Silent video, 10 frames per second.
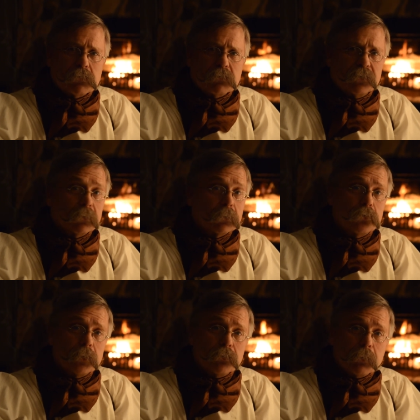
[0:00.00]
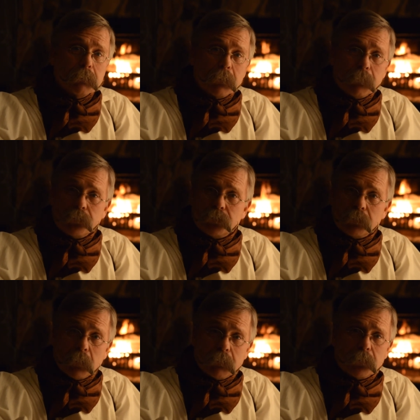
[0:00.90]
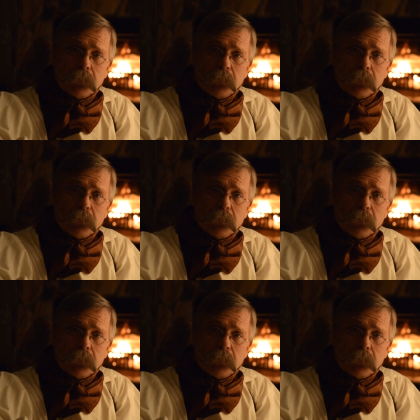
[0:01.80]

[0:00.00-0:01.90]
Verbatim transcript: till Louis remembered some lumber